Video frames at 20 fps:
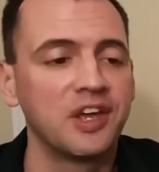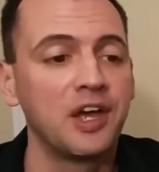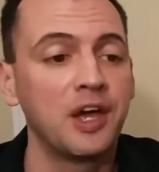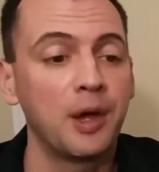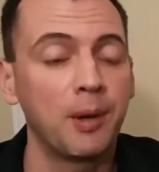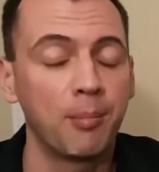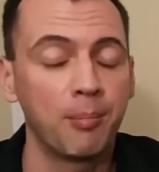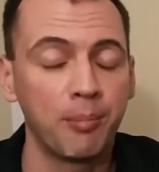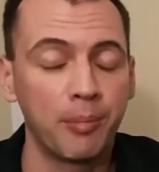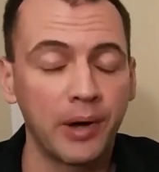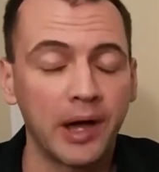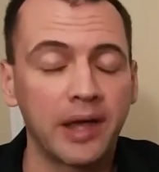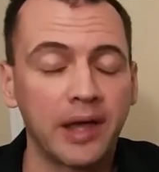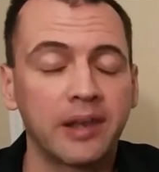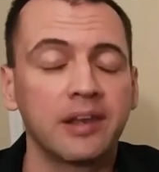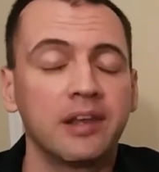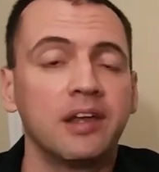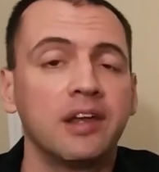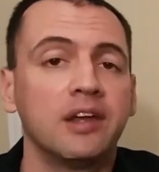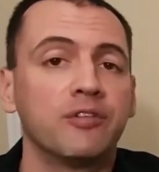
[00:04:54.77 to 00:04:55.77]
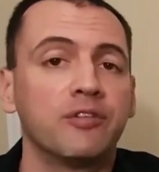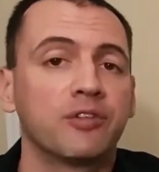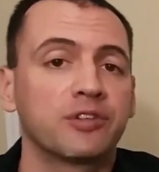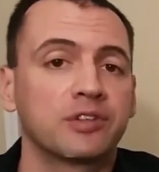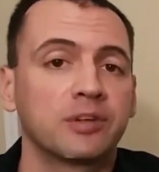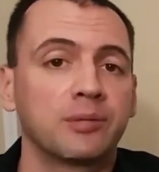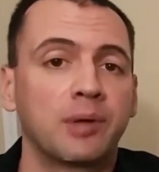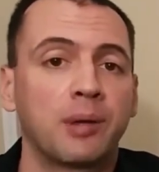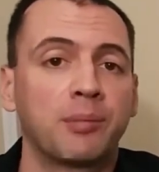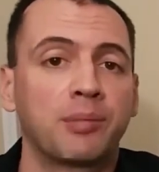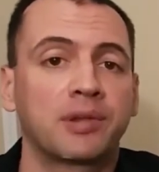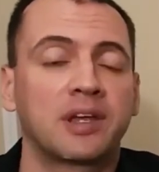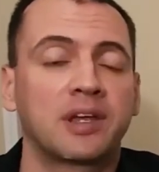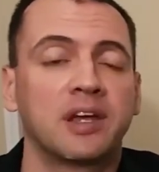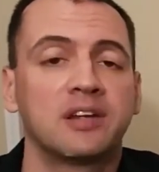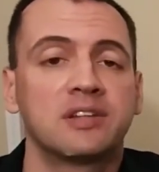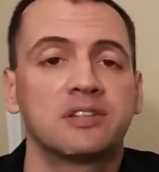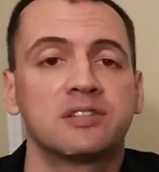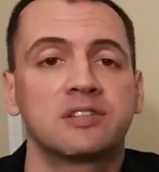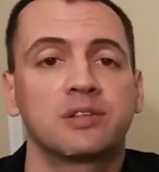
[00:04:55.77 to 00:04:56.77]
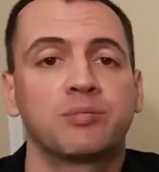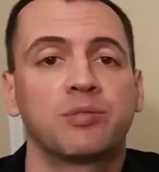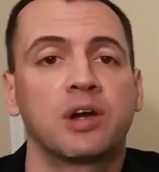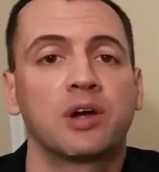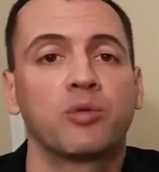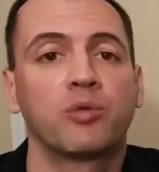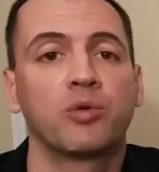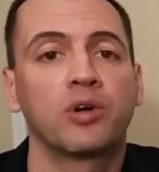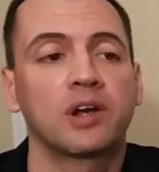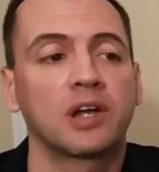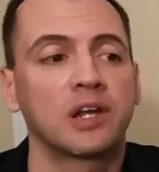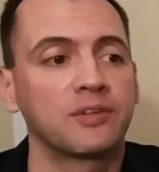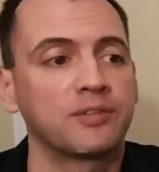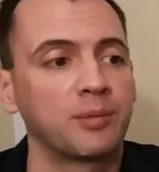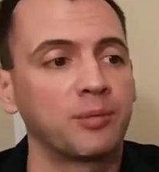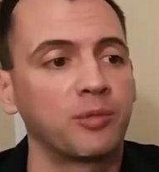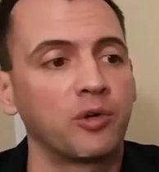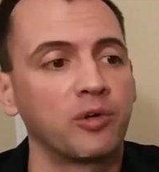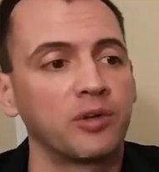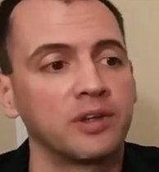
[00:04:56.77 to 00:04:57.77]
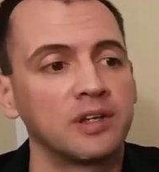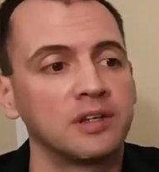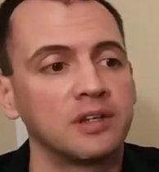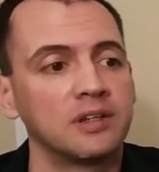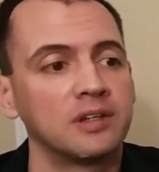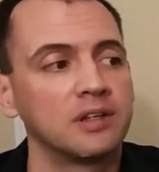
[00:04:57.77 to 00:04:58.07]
but for some applications it might work if I'm only